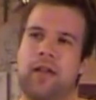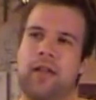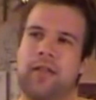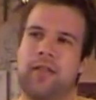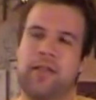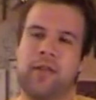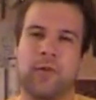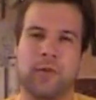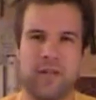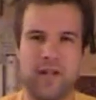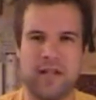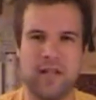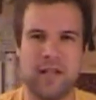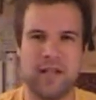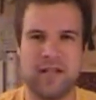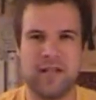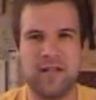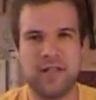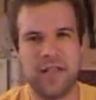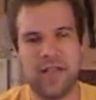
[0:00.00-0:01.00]
The
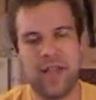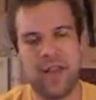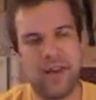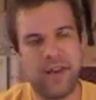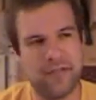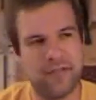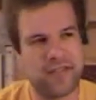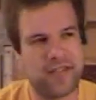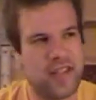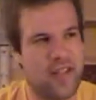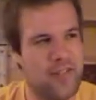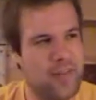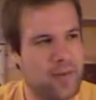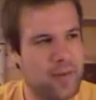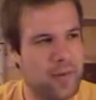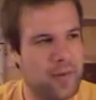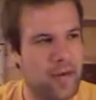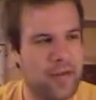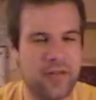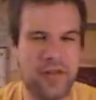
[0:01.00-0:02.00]
greenness you get of the
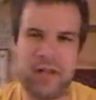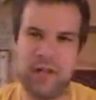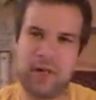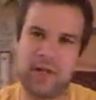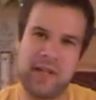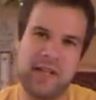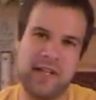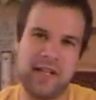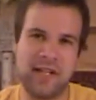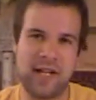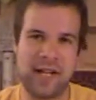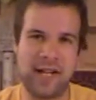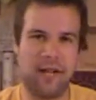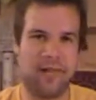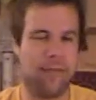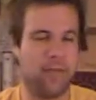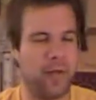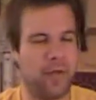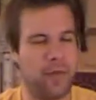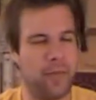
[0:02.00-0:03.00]
Sauvignon Blanc, that green kind
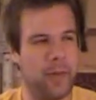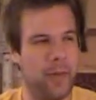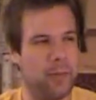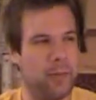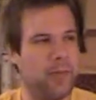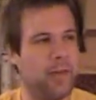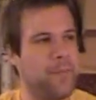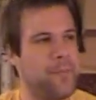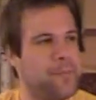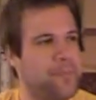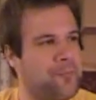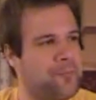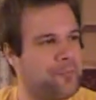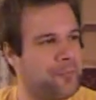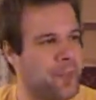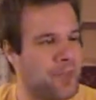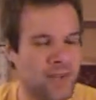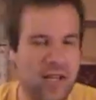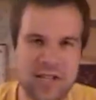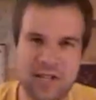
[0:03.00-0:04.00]
of bell pepper,
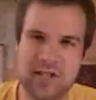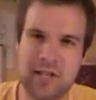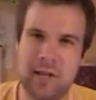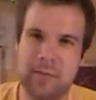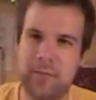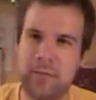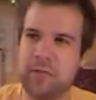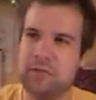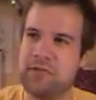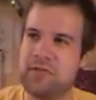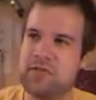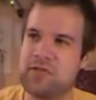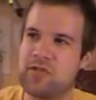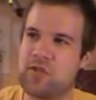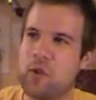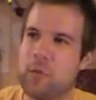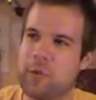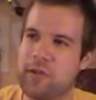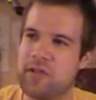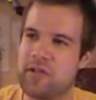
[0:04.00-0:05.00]
doesn't come through
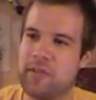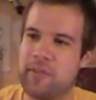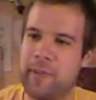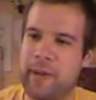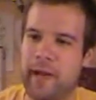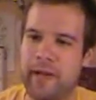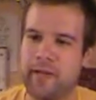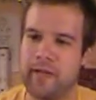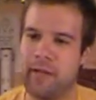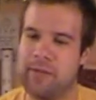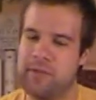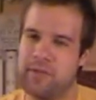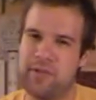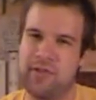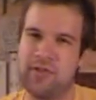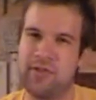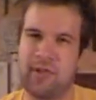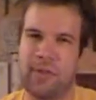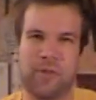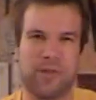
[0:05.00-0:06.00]
so much on the palate. It comes
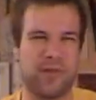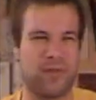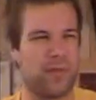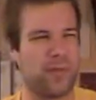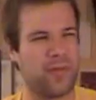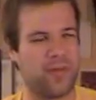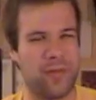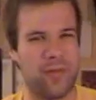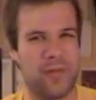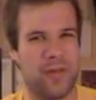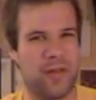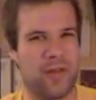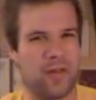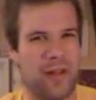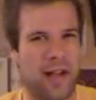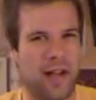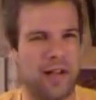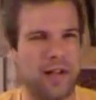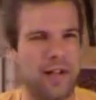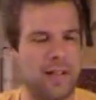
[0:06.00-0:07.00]
through as almost more of a
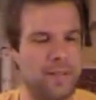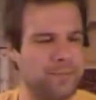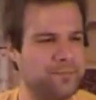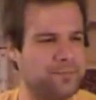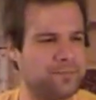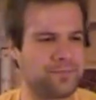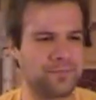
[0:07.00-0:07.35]
minerality.